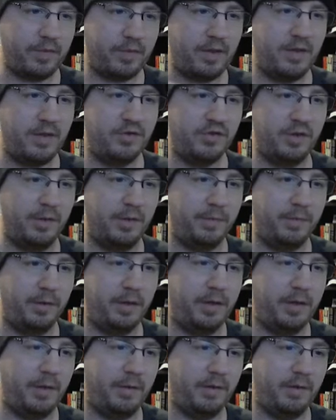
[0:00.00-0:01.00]
Sleep. Okay,
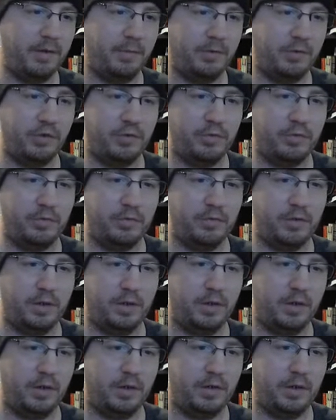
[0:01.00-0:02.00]
yeah, we're gonna put you
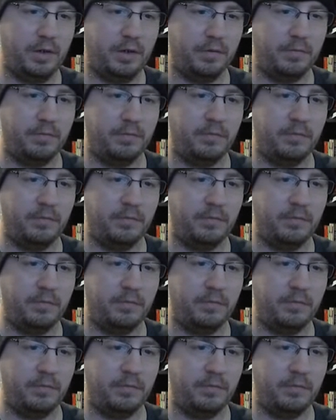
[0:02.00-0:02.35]
here.